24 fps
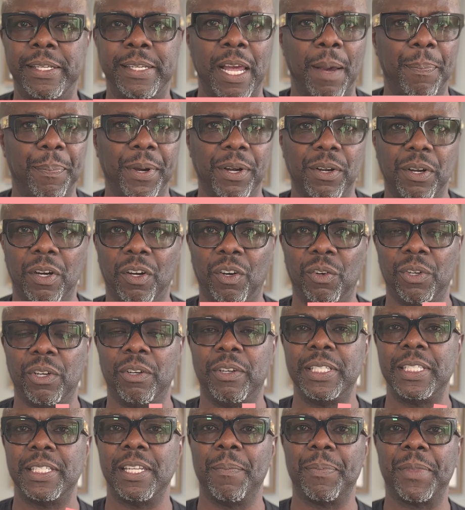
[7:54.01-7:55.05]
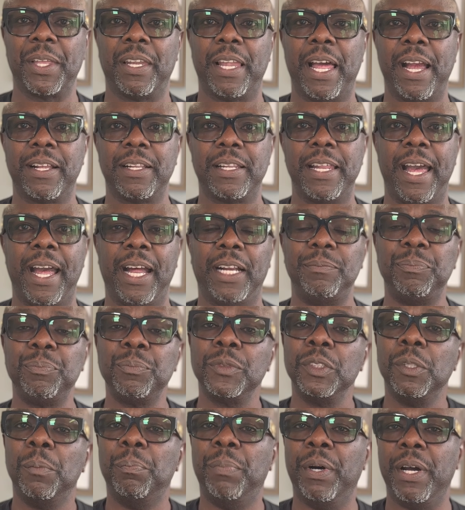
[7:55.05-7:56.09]
Depakote or something like that,
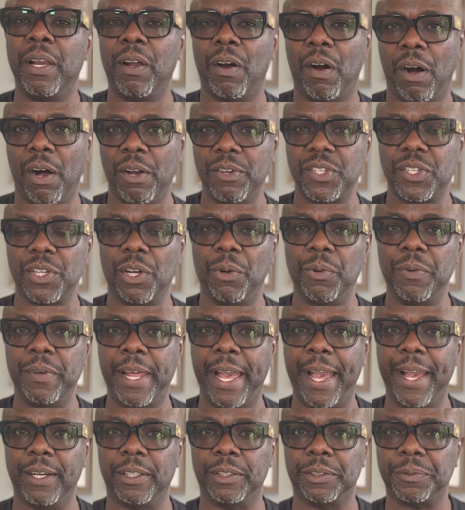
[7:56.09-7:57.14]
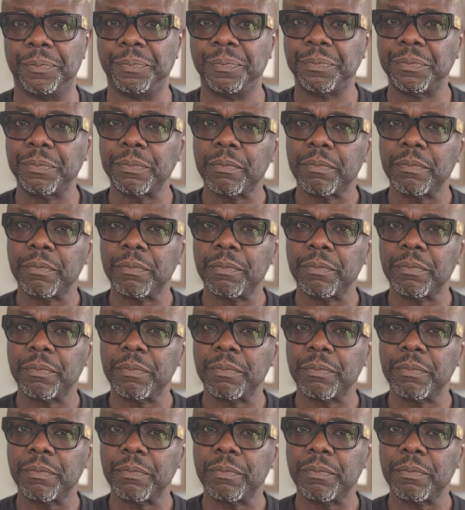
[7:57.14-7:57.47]
but also now,